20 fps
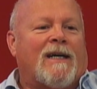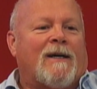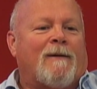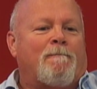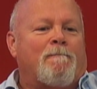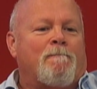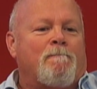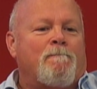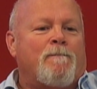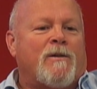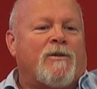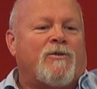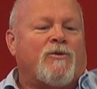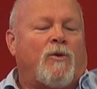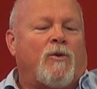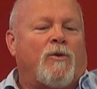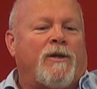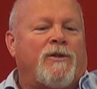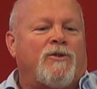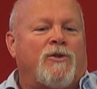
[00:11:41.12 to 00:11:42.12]
on.
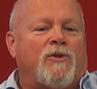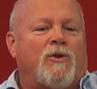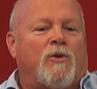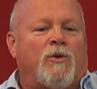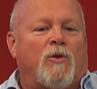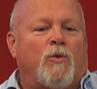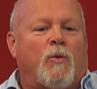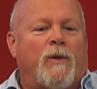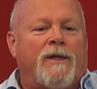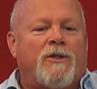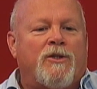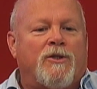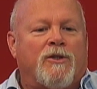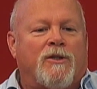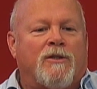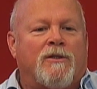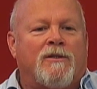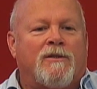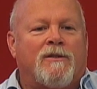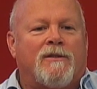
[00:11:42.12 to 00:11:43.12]
So as you know, in the
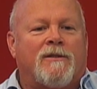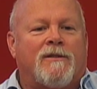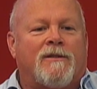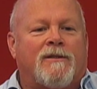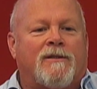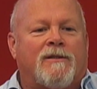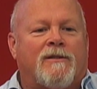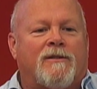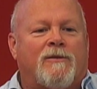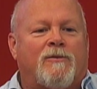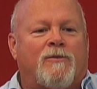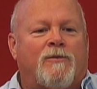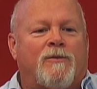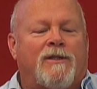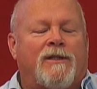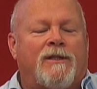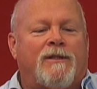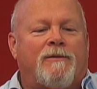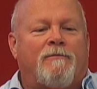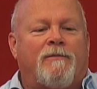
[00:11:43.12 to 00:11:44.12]
winter,
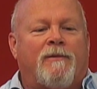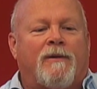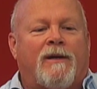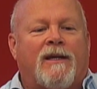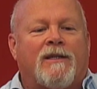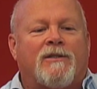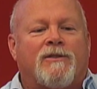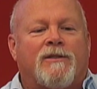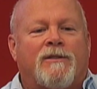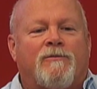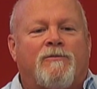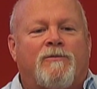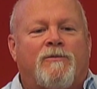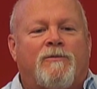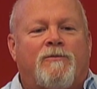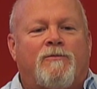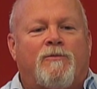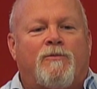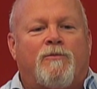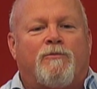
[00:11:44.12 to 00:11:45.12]
we actually
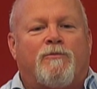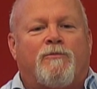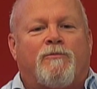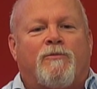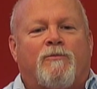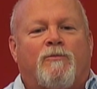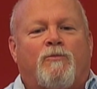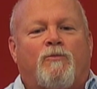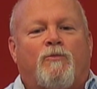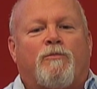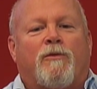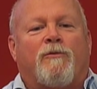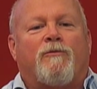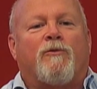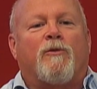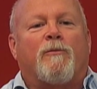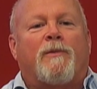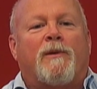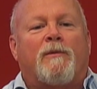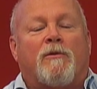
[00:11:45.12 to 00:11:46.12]

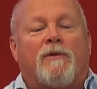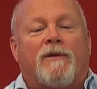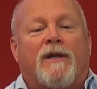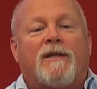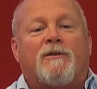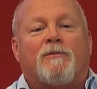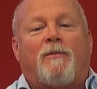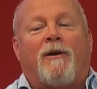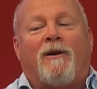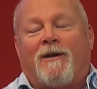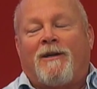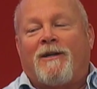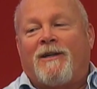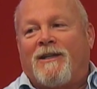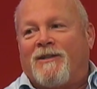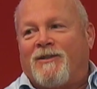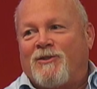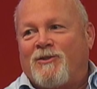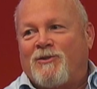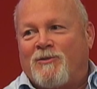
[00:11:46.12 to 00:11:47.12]
prefer people not to park
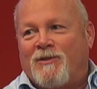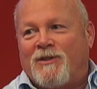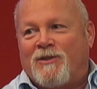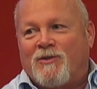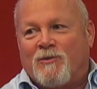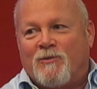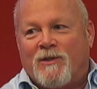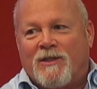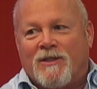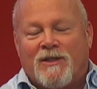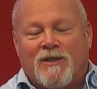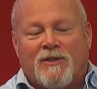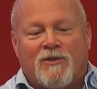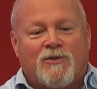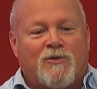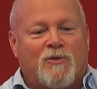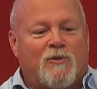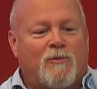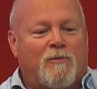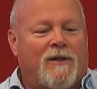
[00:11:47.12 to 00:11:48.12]
on the street so we can get
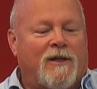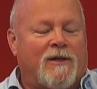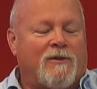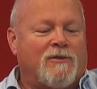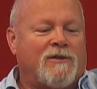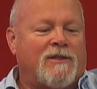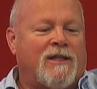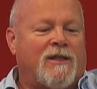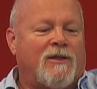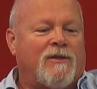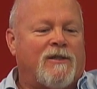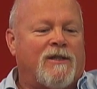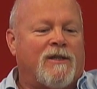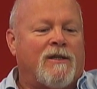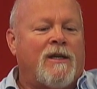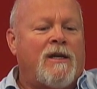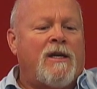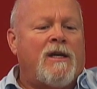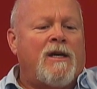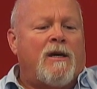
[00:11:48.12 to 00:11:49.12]
our snow plows down
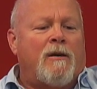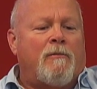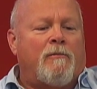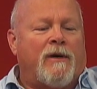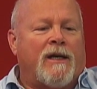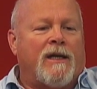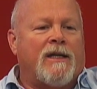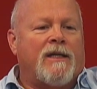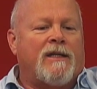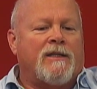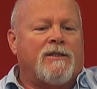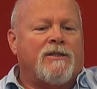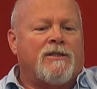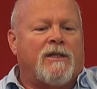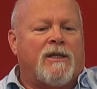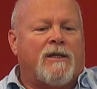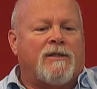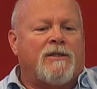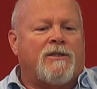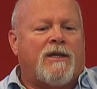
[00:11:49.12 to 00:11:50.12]
there. But it does
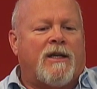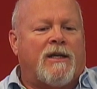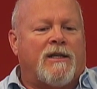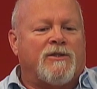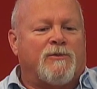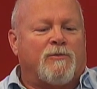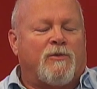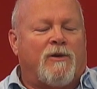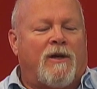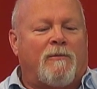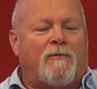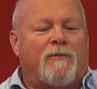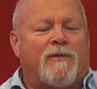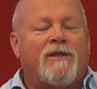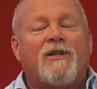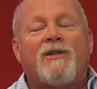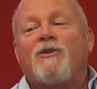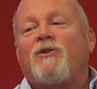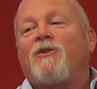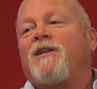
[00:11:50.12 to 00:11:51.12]
cause a problem,
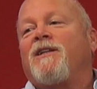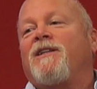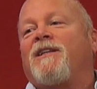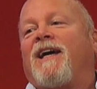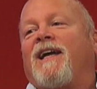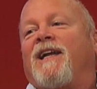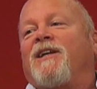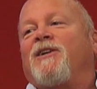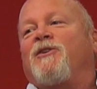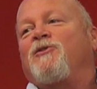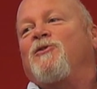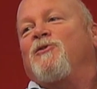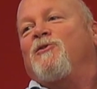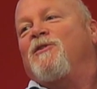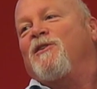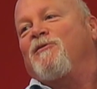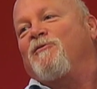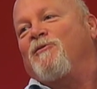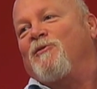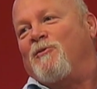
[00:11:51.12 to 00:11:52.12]
and you can look at that in
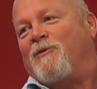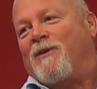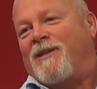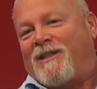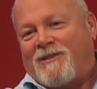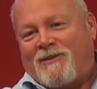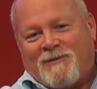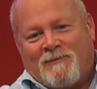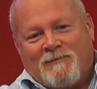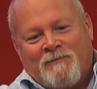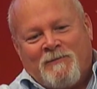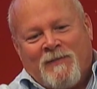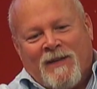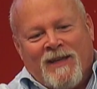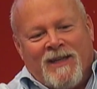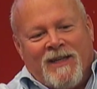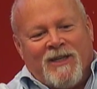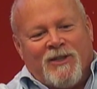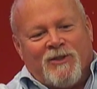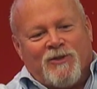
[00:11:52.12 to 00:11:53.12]
two different ways.
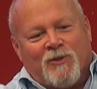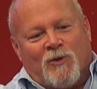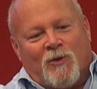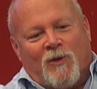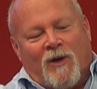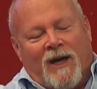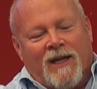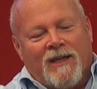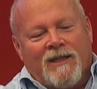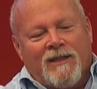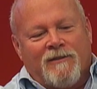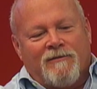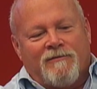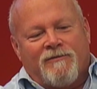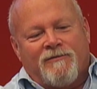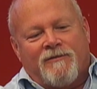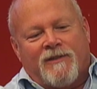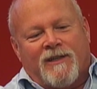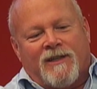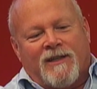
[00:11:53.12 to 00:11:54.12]
So I
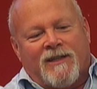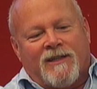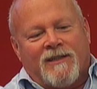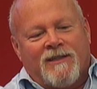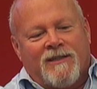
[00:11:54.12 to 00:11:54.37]
live